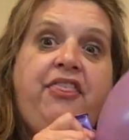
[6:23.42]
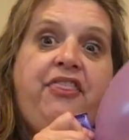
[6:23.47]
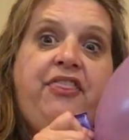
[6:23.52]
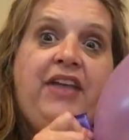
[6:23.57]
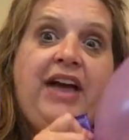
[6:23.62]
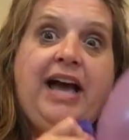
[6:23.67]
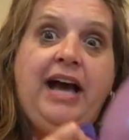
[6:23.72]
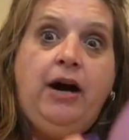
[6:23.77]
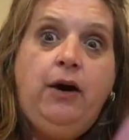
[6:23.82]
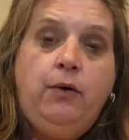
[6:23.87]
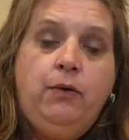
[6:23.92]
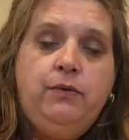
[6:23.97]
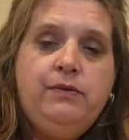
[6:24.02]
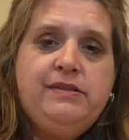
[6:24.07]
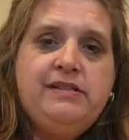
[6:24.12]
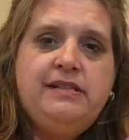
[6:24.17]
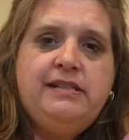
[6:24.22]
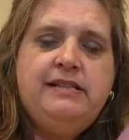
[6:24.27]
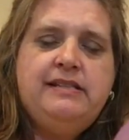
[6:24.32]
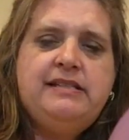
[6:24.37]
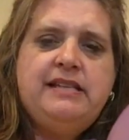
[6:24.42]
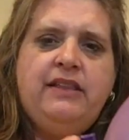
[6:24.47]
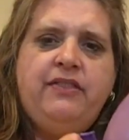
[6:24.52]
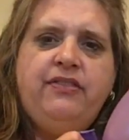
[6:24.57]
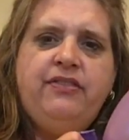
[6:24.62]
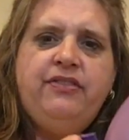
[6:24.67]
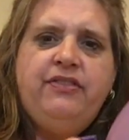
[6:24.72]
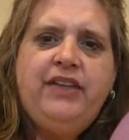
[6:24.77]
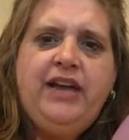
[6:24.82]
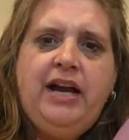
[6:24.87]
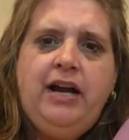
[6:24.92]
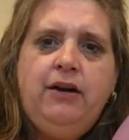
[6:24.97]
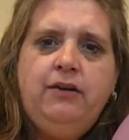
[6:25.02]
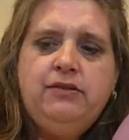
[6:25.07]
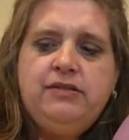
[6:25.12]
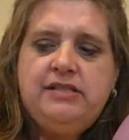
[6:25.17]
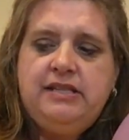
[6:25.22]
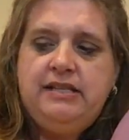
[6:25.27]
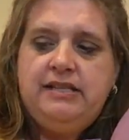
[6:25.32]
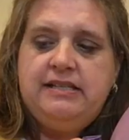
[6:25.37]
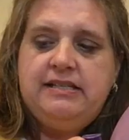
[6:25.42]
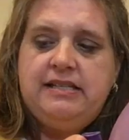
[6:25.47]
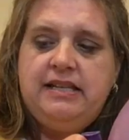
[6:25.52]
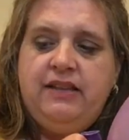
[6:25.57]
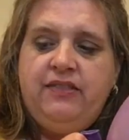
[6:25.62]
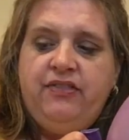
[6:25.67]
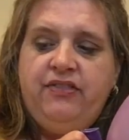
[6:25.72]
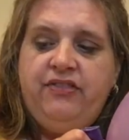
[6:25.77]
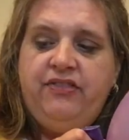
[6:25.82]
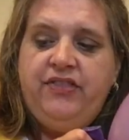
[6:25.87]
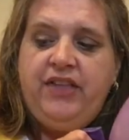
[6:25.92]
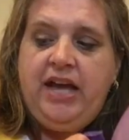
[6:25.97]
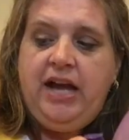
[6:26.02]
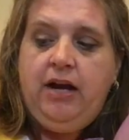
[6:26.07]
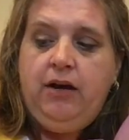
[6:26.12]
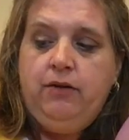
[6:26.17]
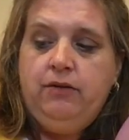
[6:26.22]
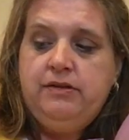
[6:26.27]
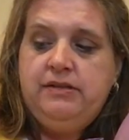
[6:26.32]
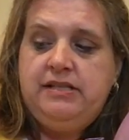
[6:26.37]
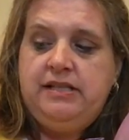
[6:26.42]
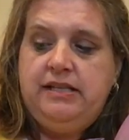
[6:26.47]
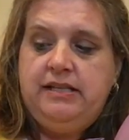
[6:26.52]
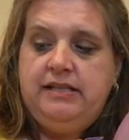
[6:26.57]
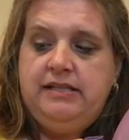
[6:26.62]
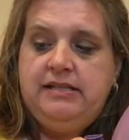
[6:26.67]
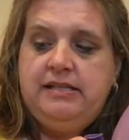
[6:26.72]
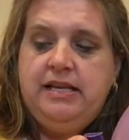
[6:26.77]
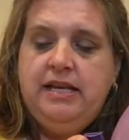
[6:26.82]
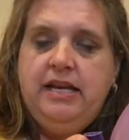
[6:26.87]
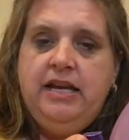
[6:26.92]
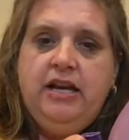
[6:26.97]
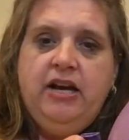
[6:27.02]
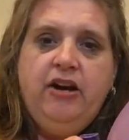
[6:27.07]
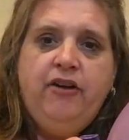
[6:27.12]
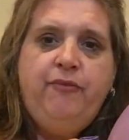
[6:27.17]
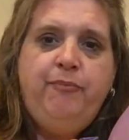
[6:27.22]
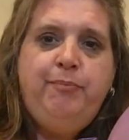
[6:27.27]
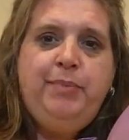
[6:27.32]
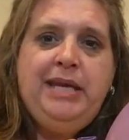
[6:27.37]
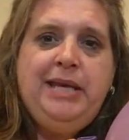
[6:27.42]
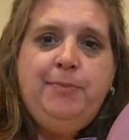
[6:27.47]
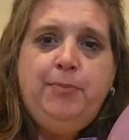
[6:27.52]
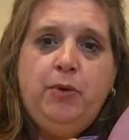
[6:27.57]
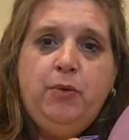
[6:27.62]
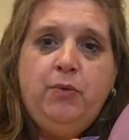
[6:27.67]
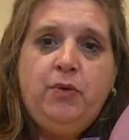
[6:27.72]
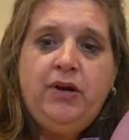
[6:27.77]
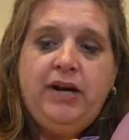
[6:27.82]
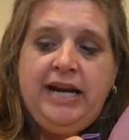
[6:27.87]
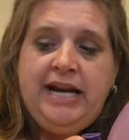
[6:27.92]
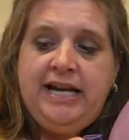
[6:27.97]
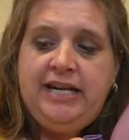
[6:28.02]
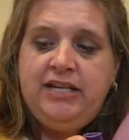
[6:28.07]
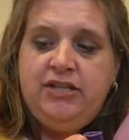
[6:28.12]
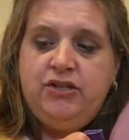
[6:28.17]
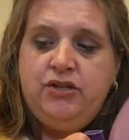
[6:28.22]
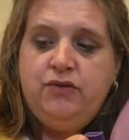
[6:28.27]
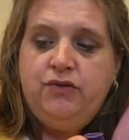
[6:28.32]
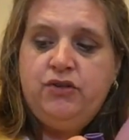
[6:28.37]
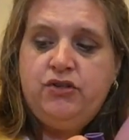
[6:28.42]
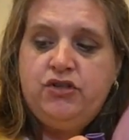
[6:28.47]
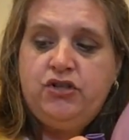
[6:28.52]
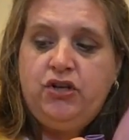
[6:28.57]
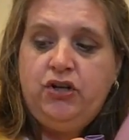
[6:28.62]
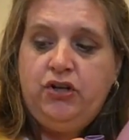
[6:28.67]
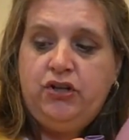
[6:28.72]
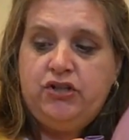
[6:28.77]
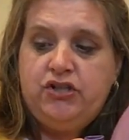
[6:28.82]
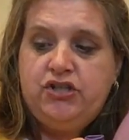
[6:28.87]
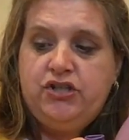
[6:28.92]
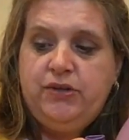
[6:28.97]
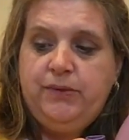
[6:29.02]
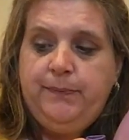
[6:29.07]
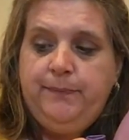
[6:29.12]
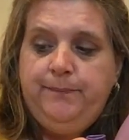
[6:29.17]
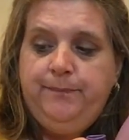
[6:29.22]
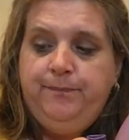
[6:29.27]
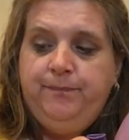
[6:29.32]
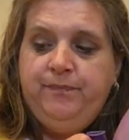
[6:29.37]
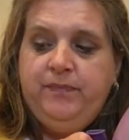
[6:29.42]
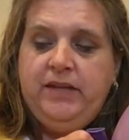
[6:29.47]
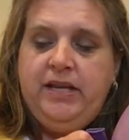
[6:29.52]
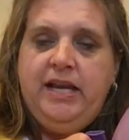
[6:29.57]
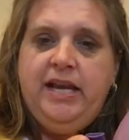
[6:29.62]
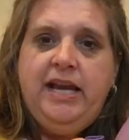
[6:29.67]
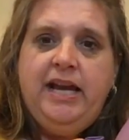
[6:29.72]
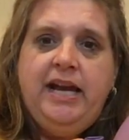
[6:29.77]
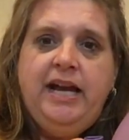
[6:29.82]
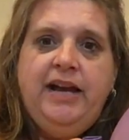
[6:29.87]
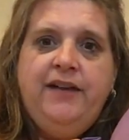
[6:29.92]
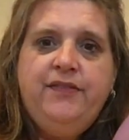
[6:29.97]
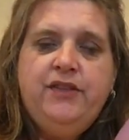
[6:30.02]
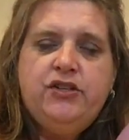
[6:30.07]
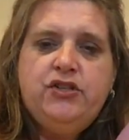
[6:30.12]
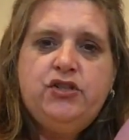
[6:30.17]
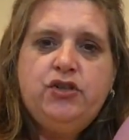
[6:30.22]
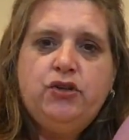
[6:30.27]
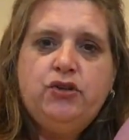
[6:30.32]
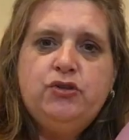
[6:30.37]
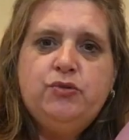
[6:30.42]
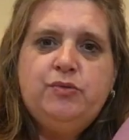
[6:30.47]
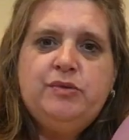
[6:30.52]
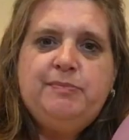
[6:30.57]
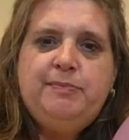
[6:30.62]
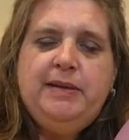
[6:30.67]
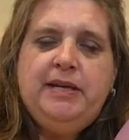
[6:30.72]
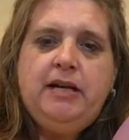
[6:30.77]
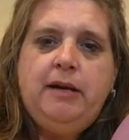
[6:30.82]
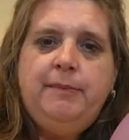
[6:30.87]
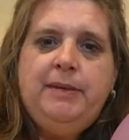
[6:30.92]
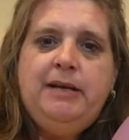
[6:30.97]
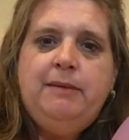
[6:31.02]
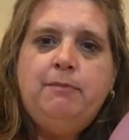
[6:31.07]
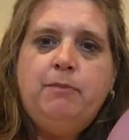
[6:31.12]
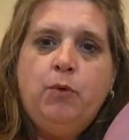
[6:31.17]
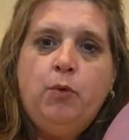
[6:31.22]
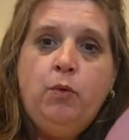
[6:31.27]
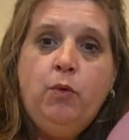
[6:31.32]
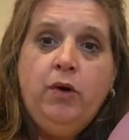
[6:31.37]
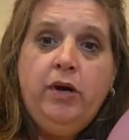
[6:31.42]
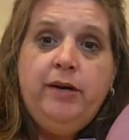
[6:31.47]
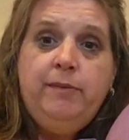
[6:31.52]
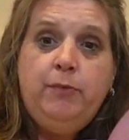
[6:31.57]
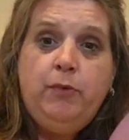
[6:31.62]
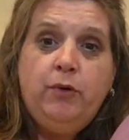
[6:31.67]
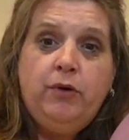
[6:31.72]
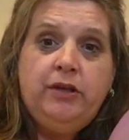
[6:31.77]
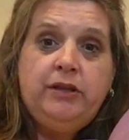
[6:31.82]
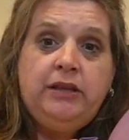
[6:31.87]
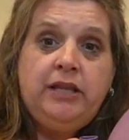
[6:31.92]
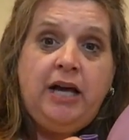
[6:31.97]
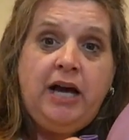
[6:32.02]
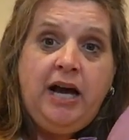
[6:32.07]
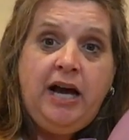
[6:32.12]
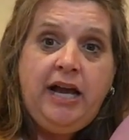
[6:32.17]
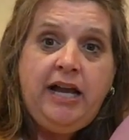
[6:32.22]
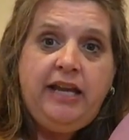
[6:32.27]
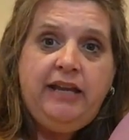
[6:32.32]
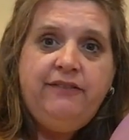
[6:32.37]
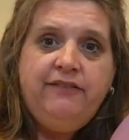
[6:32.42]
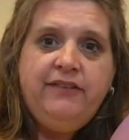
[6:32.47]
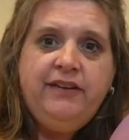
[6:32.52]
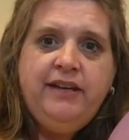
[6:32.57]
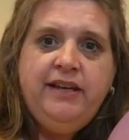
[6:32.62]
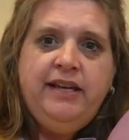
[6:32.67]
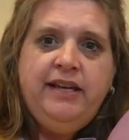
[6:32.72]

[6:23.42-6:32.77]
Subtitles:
Thousands and thousands and thousands of people were added to the church. And the church was becoming more and more alive.